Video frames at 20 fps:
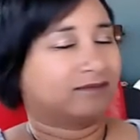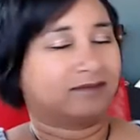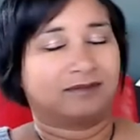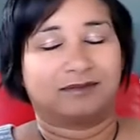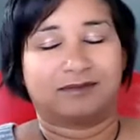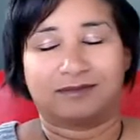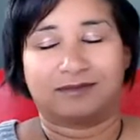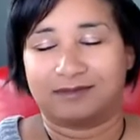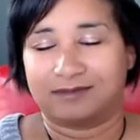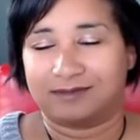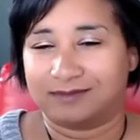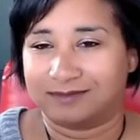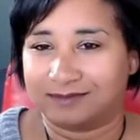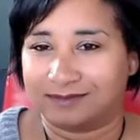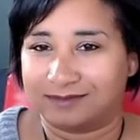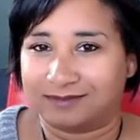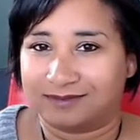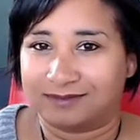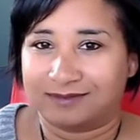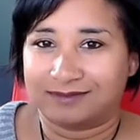
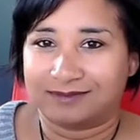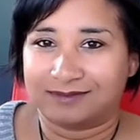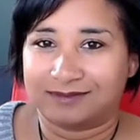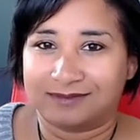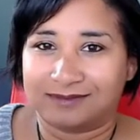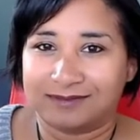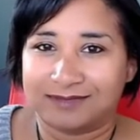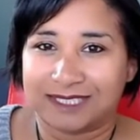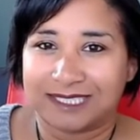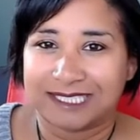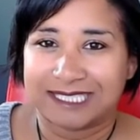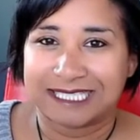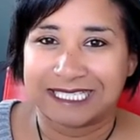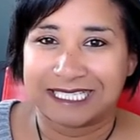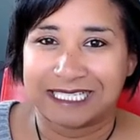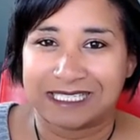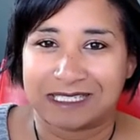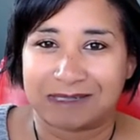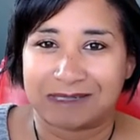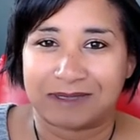it
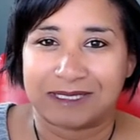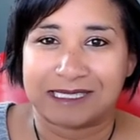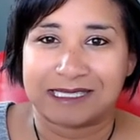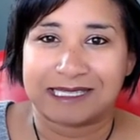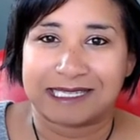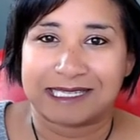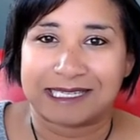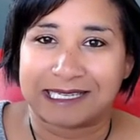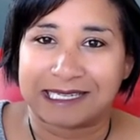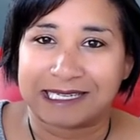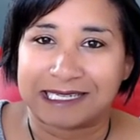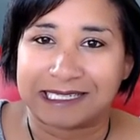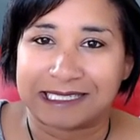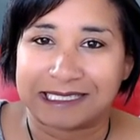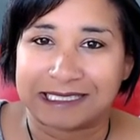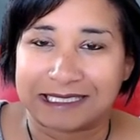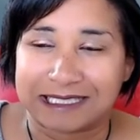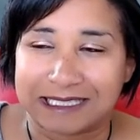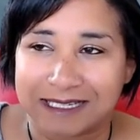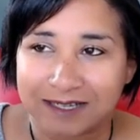needs to be
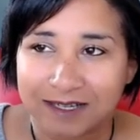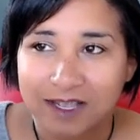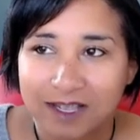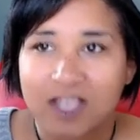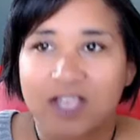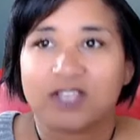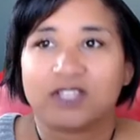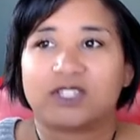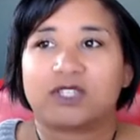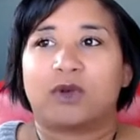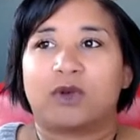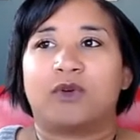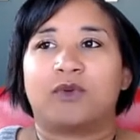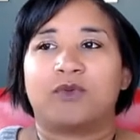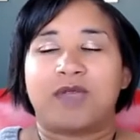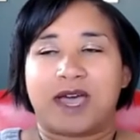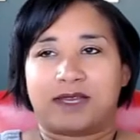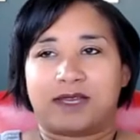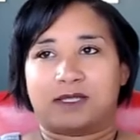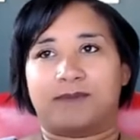cleaned. So
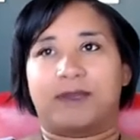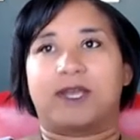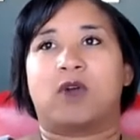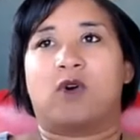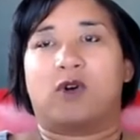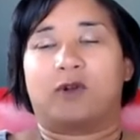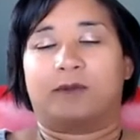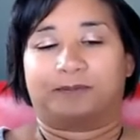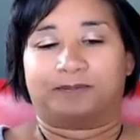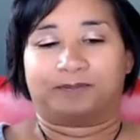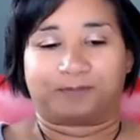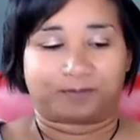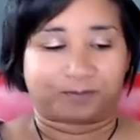that is my goal.